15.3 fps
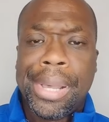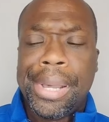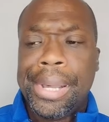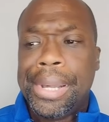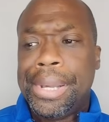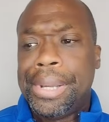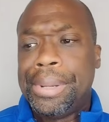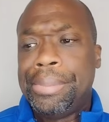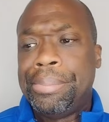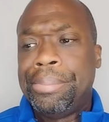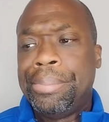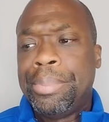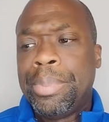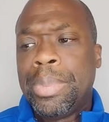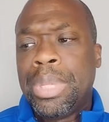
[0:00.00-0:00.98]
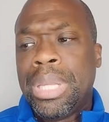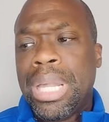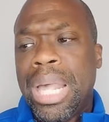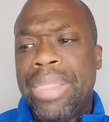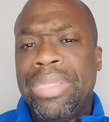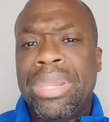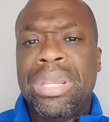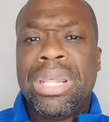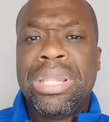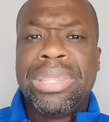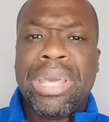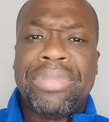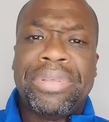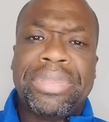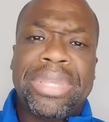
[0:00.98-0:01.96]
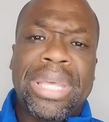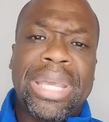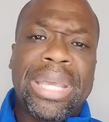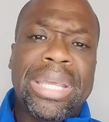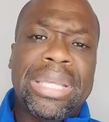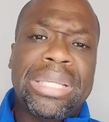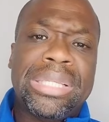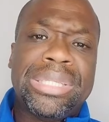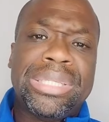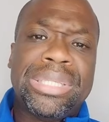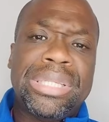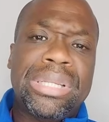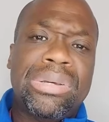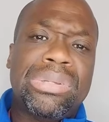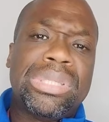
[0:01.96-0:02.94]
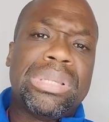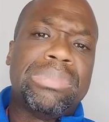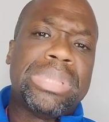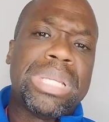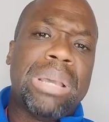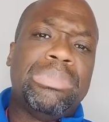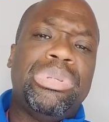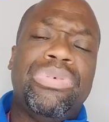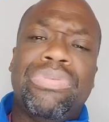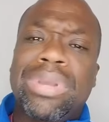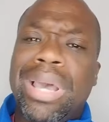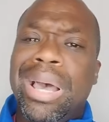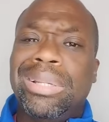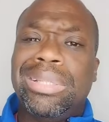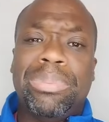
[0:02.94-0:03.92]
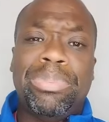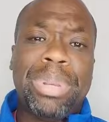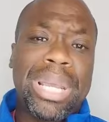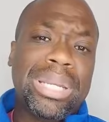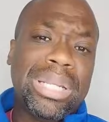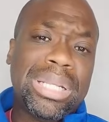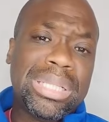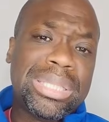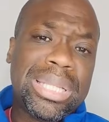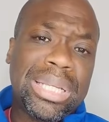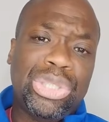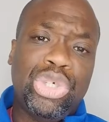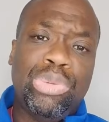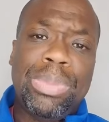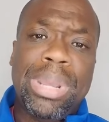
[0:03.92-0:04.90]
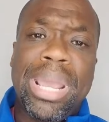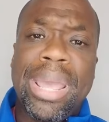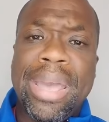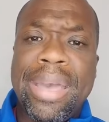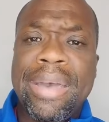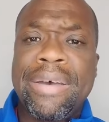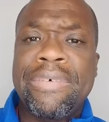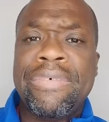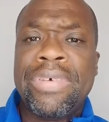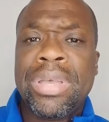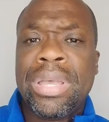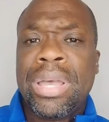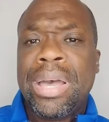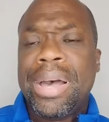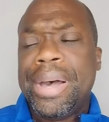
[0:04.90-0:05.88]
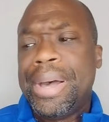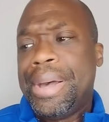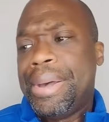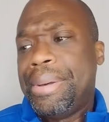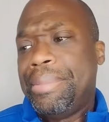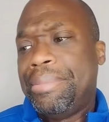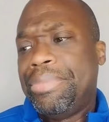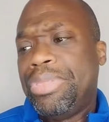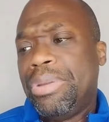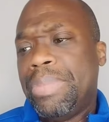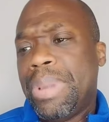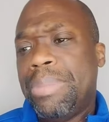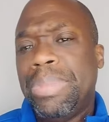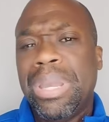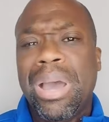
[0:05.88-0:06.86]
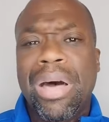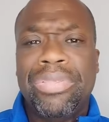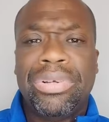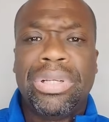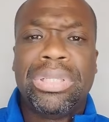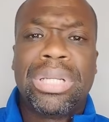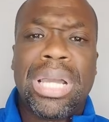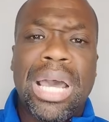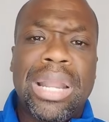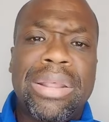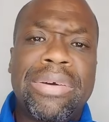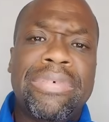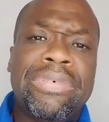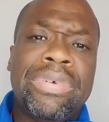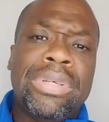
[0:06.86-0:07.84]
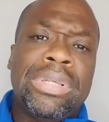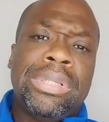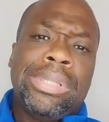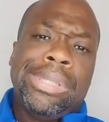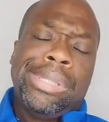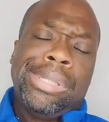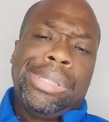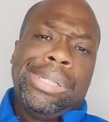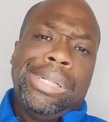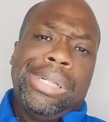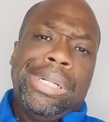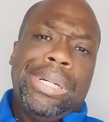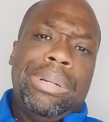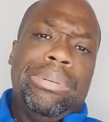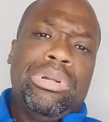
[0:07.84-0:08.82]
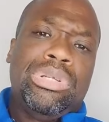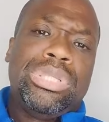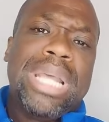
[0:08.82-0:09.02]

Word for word: Um, and then the other thing is, you know, sometimes you've got dependents that you may have. Um, there may be other kind of uh,